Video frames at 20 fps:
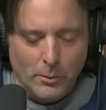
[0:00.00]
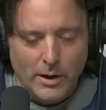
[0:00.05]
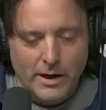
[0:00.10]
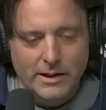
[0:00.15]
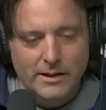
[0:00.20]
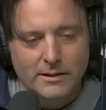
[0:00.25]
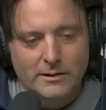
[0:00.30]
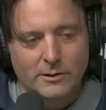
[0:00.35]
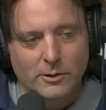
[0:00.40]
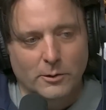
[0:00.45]

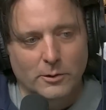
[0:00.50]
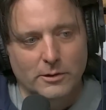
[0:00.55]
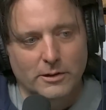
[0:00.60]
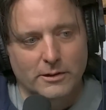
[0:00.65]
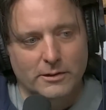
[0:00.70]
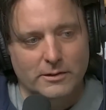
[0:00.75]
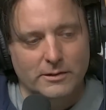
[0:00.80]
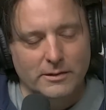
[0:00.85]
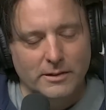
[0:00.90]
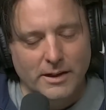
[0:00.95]
Whitey
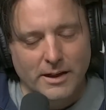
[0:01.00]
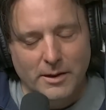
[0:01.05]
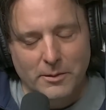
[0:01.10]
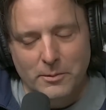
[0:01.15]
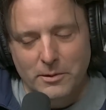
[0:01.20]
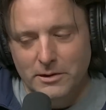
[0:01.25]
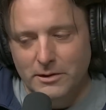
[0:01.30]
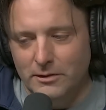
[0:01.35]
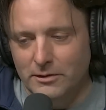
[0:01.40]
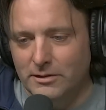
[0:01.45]
told us
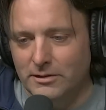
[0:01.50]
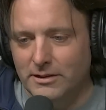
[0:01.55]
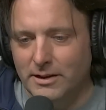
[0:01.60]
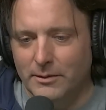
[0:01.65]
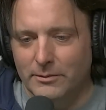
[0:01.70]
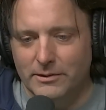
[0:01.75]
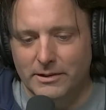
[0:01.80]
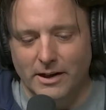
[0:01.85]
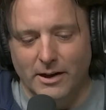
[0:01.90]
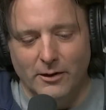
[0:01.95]
when you
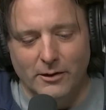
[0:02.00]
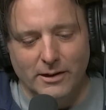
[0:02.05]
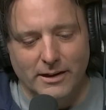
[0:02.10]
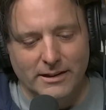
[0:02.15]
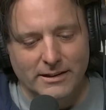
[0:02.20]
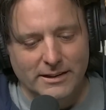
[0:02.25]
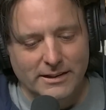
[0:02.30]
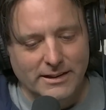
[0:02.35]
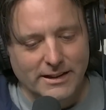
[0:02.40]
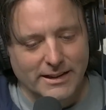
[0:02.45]
stepped
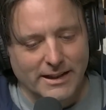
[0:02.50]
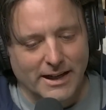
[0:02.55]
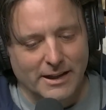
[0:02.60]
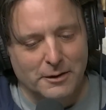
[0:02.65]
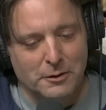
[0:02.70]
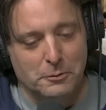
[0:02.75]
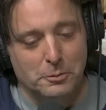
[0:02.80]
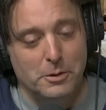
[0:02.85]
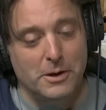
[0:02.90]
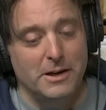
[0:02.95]
out, I think they
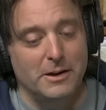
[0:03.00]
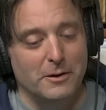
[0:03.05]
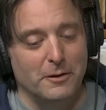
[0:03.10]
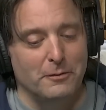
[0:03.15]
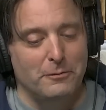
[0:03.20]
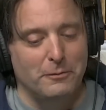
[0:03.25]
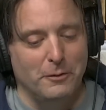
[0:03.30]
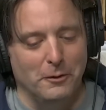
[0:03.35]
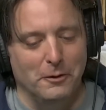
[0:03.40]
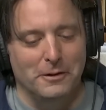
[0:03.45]
got
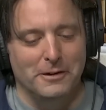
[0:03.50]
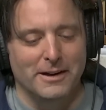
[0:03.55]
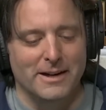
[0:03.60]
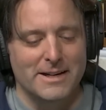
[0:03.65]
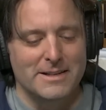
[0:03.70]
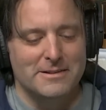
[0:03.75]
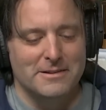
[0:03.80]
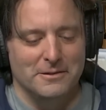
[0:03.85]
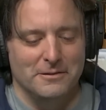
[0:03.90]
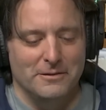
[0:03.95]
3 or 4
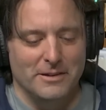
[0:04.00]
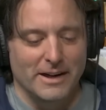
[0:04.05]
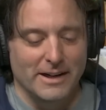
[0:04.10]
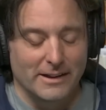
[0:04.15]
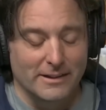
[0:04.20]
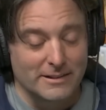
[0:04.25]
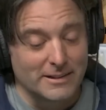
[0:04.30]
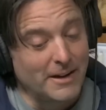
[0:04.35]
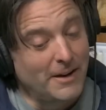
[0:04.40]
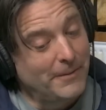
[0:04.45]
nights in
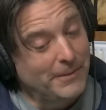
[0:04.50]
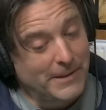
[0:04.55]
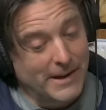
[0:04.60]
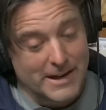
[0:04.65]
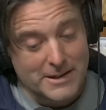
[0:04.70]
Vegas.